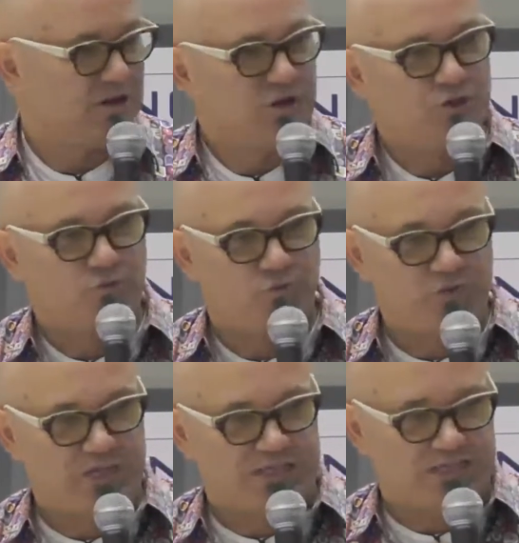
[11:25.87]
You
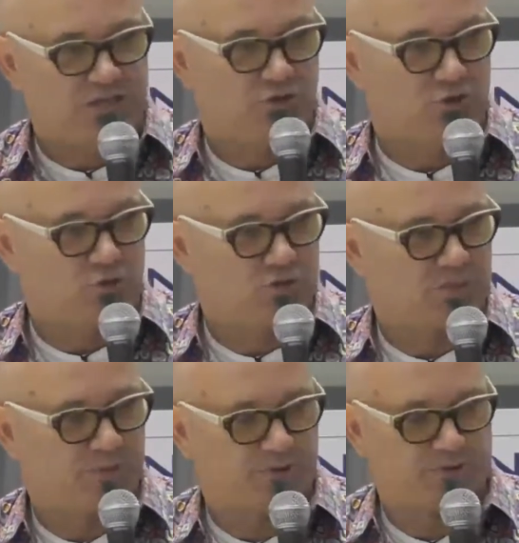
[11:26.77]
really need to do
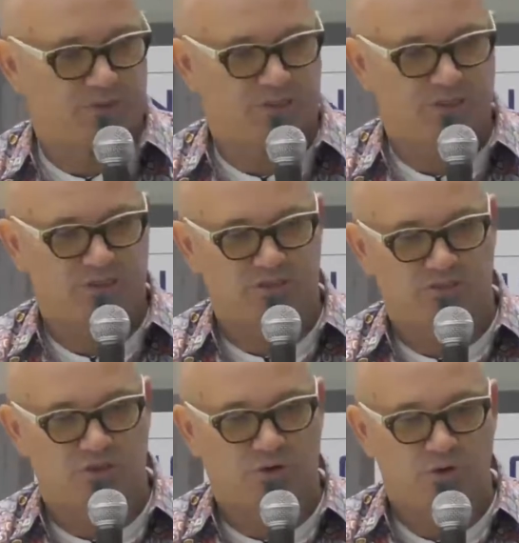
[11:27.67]
some of those things, and
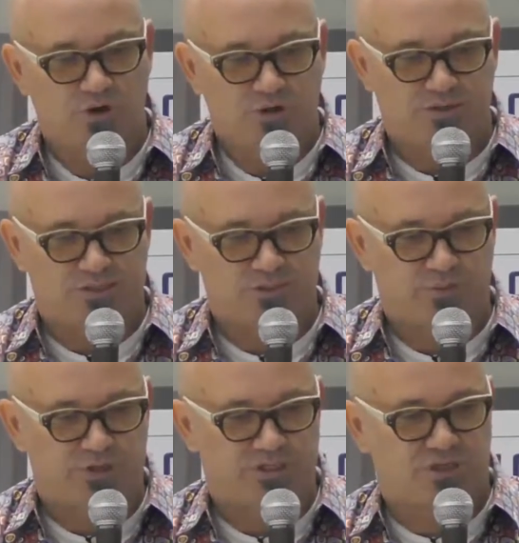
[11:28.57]
so this is
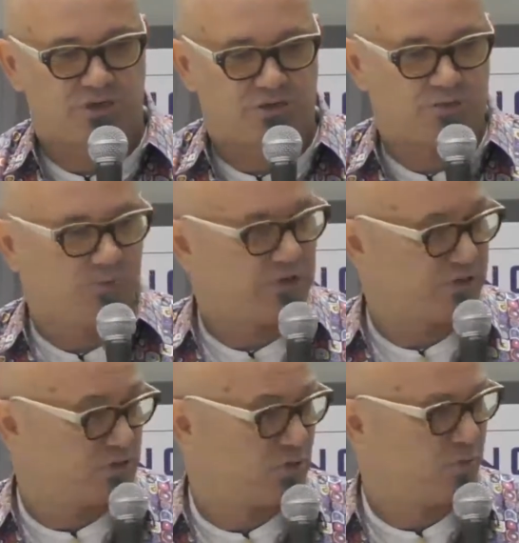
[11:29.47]
where the start small is
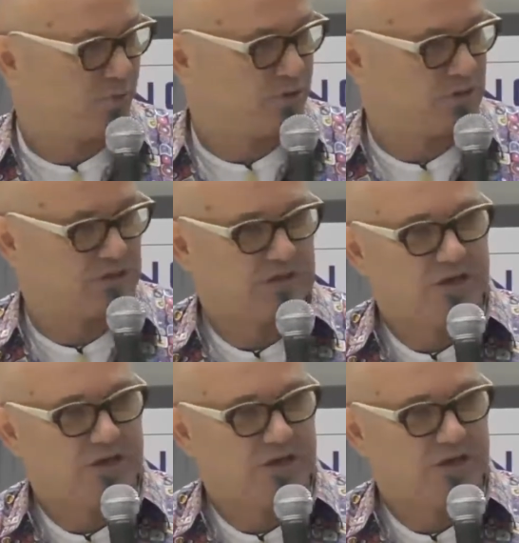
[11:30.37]
so important.